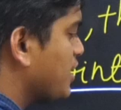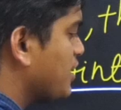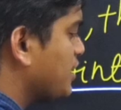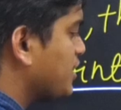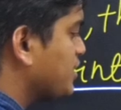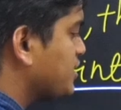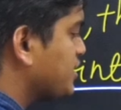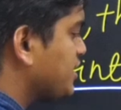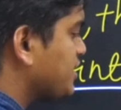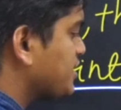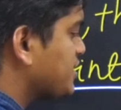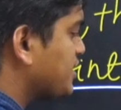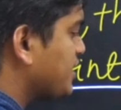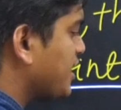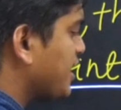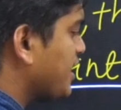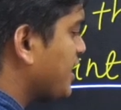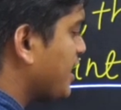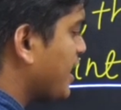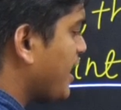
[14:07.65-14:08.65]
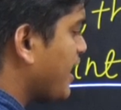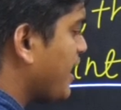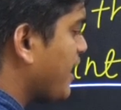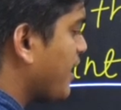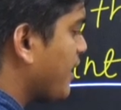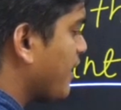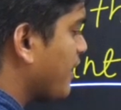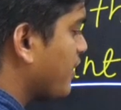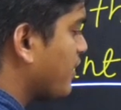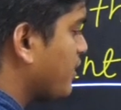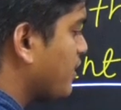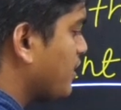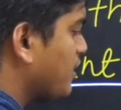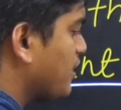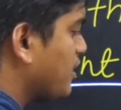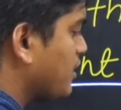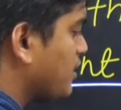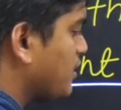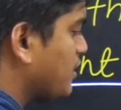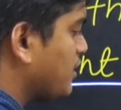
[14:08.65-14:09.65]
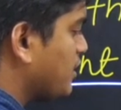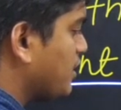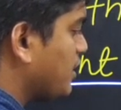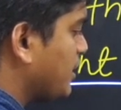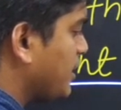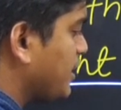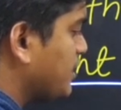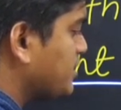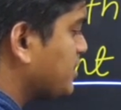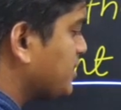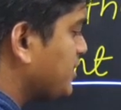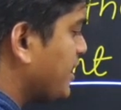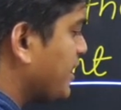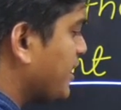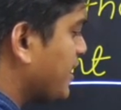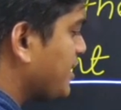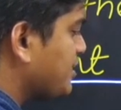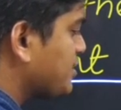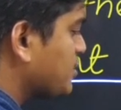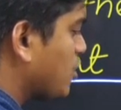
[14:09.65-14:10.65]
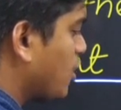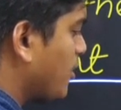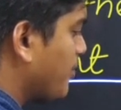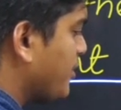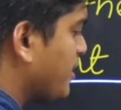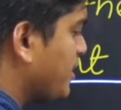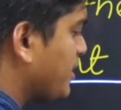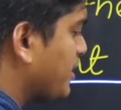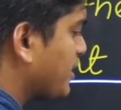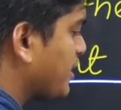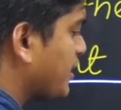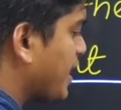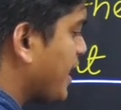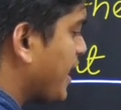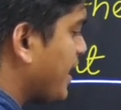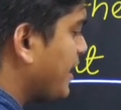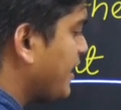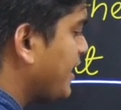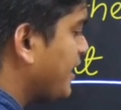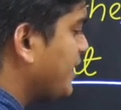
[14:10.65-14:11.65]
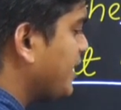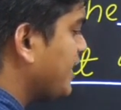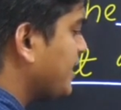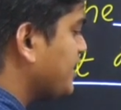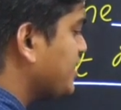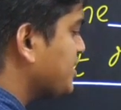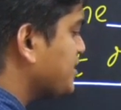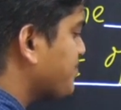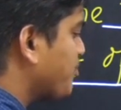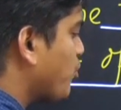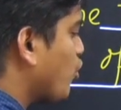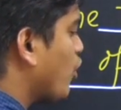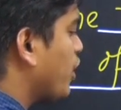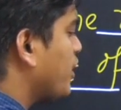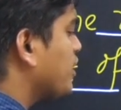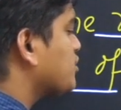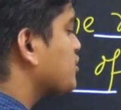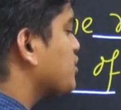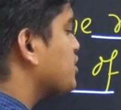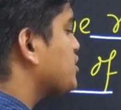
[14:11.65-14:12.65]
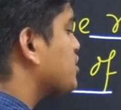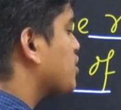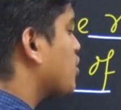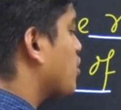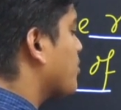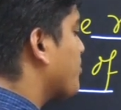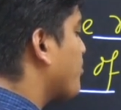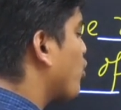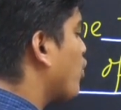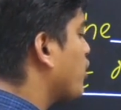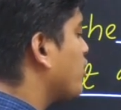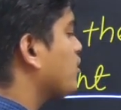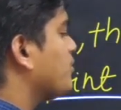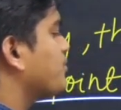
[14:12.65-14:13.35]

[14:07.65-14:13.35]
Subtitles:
This incident ray is coming and hitting this point. So this is called point